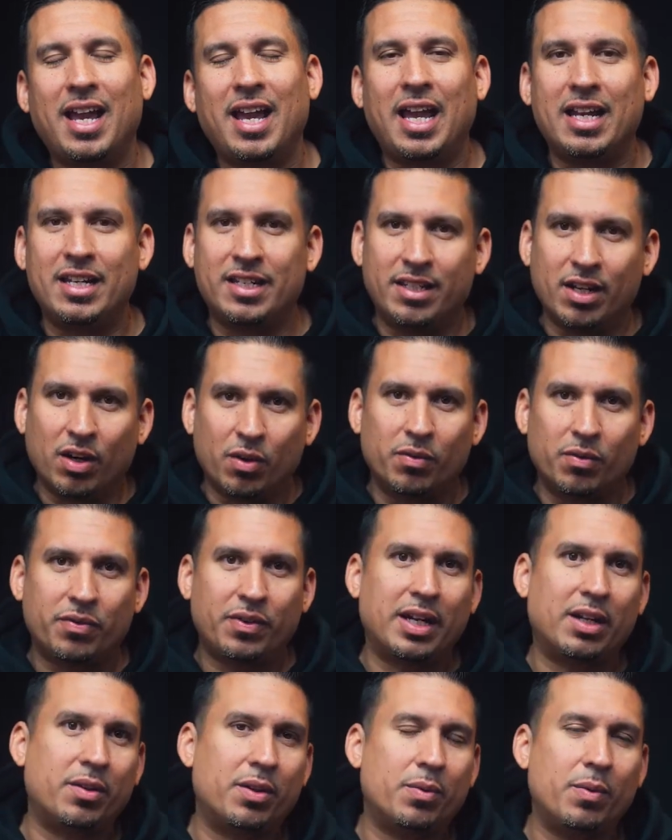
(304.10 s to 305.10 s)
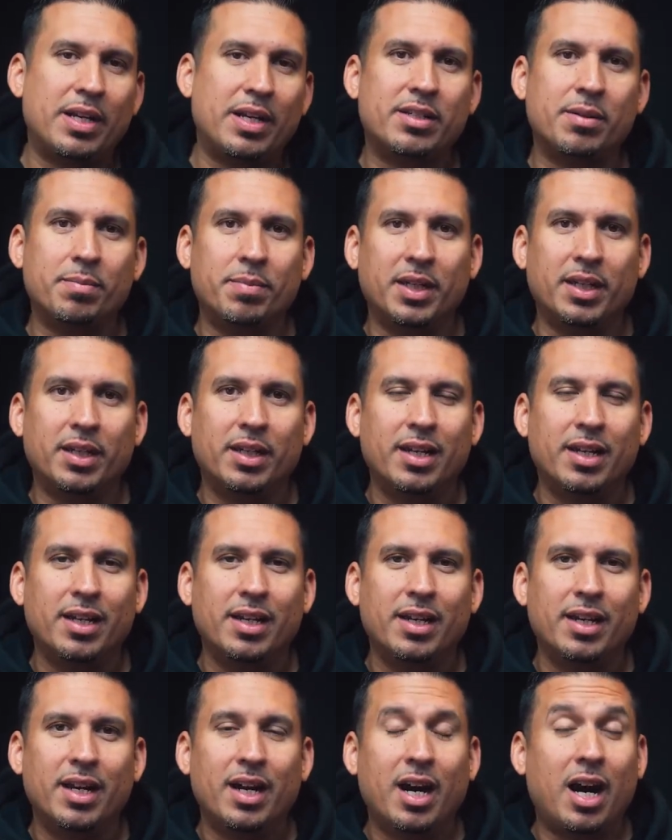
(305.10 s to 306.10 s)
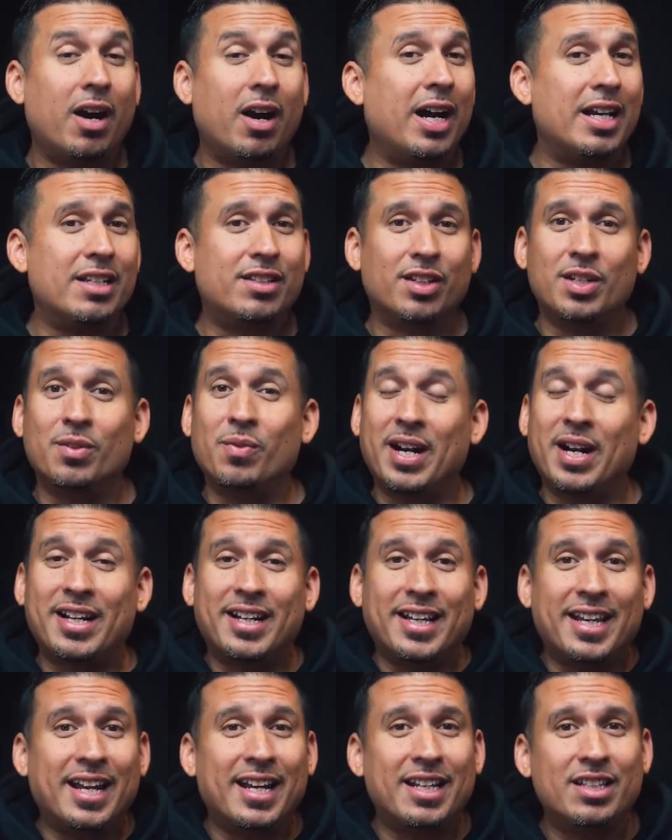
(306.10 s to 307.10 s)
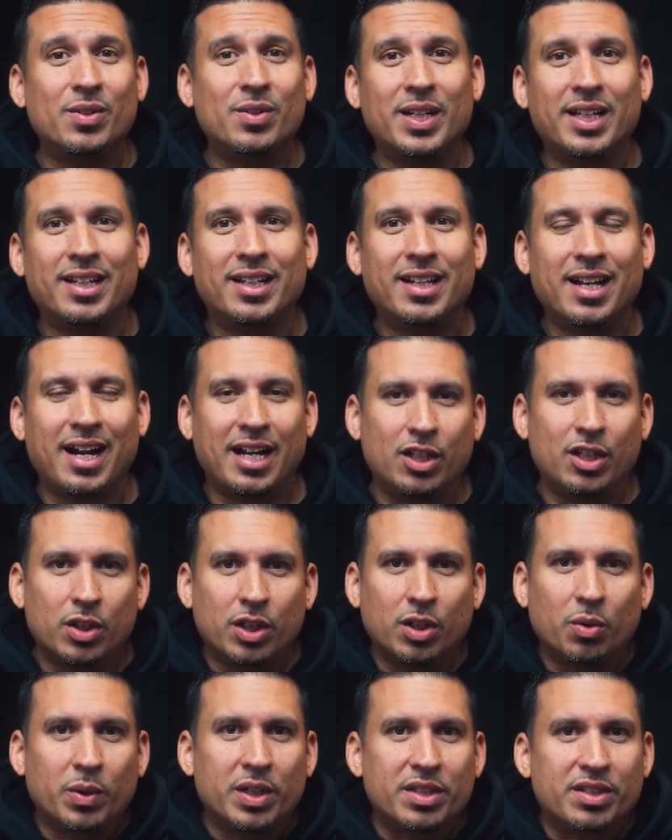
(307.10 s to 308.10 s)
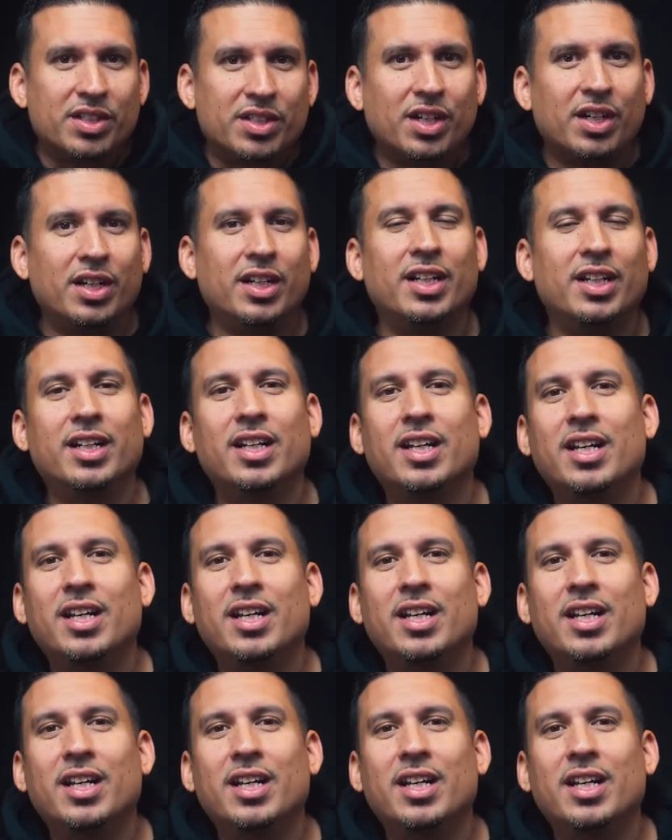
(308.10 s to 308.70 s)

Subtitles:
and don't follow the recipe. All right, so you ready to get into it? I know your wheels are turning.